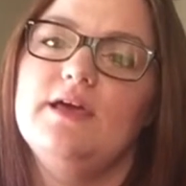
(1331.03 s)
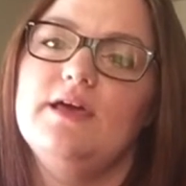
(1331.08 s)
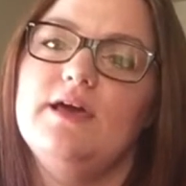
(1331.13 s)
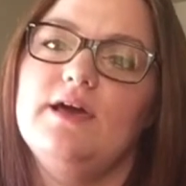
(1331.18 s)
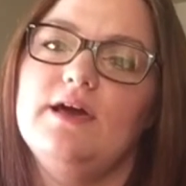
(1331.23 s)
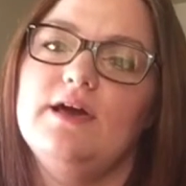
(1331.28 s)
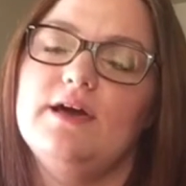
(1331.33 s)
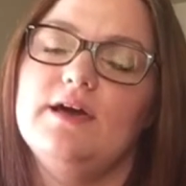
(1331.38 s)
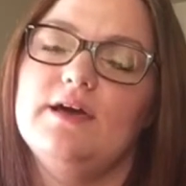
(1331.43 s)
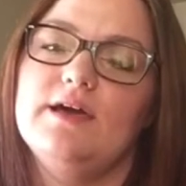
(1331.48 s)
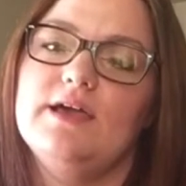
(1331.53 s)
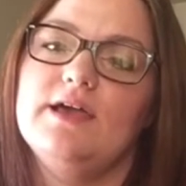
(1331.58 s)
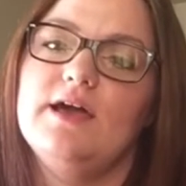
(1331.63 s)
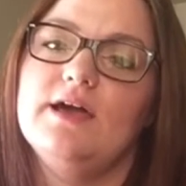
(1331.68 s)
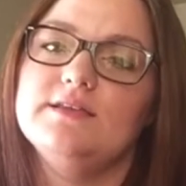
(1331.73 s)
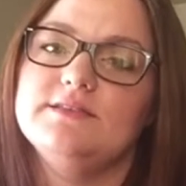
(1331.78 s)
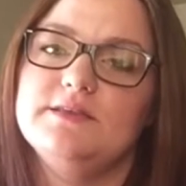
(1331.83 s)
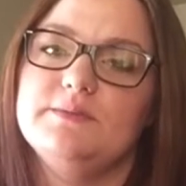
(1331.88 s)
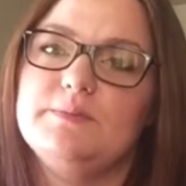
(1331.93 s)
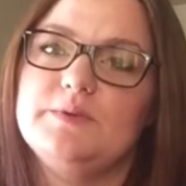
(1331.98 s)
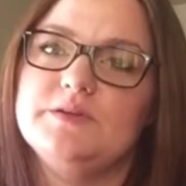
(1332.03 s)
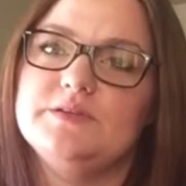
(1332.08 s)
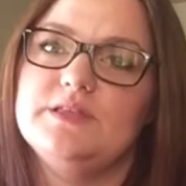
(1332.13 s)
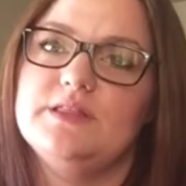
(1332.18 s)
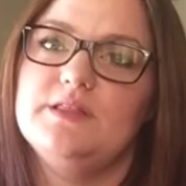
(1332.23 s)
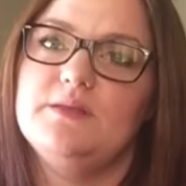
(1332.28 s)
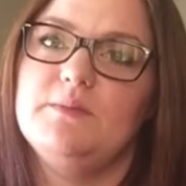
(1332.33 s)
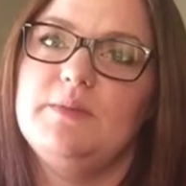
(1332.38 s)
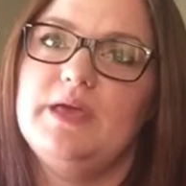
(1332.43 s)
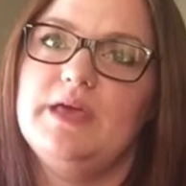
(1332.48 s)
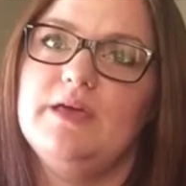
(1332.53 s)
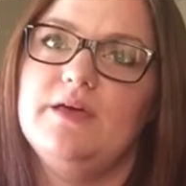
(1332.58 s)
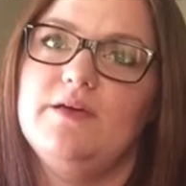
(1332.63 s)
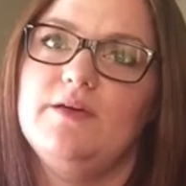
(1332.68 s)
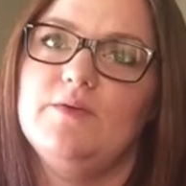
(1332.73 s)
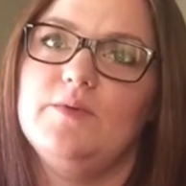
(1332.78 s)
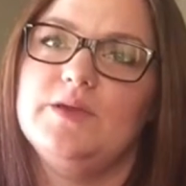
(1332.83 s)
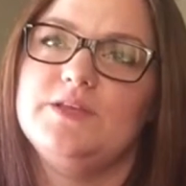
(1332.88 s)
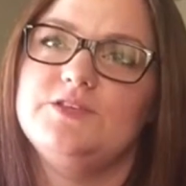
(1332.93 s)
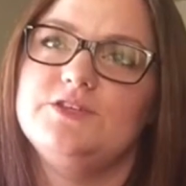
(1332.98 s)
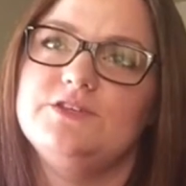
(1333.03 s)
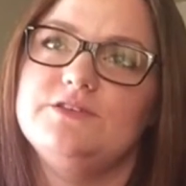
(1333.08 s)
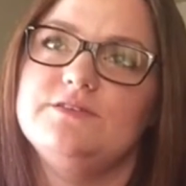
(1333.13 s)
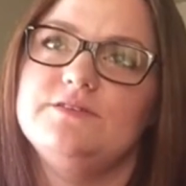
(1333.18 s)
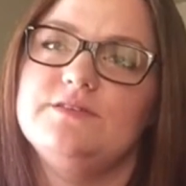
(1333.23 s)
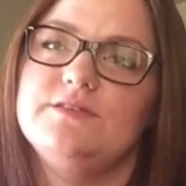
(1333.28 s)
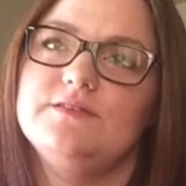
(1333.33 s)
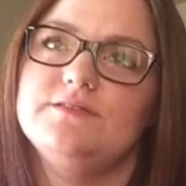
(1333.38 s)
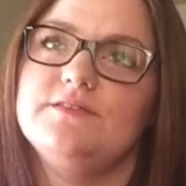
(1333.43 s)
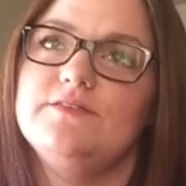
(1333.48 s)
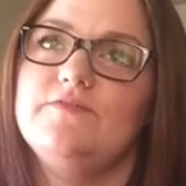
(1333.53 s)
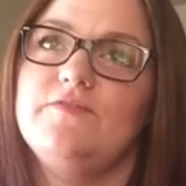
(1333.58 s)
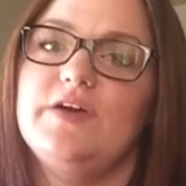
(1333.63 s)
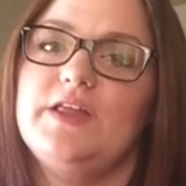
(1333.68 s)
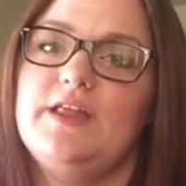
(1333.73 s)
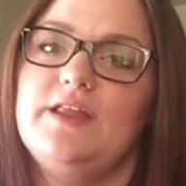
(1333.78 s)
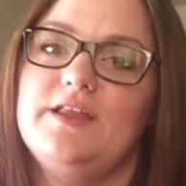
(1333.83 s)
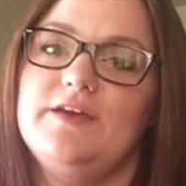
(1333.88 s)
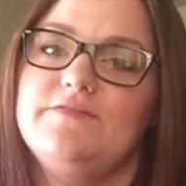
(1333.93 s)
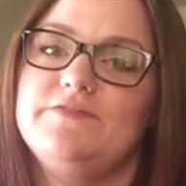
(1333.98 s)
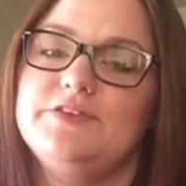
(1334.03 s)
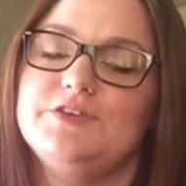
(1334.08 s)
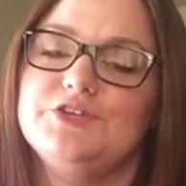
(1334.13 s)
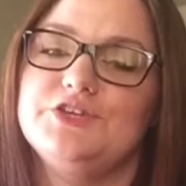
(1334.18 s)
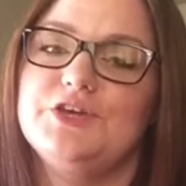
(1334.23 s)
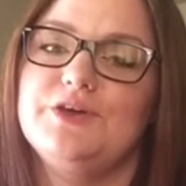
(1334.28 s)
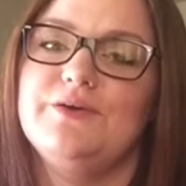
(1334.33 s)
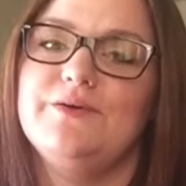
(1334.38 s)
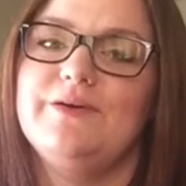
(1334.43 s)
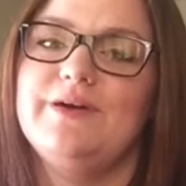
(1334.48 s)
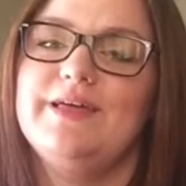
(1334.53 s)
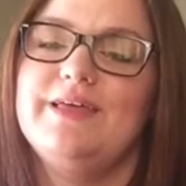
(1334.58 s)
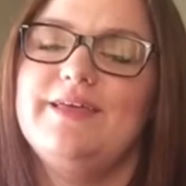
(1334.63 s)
I got zippers in the mail, which isn't fun enough to show.